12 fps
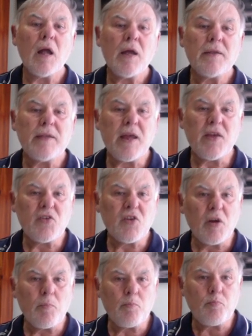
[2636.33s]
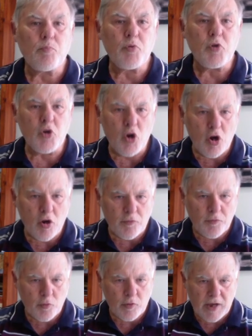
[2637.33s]
Now he's got a
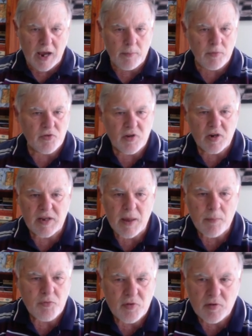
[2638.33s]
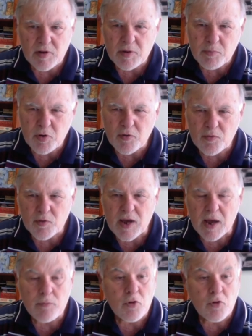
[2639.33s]
beautiful game. He's got an absolutely beautiful game.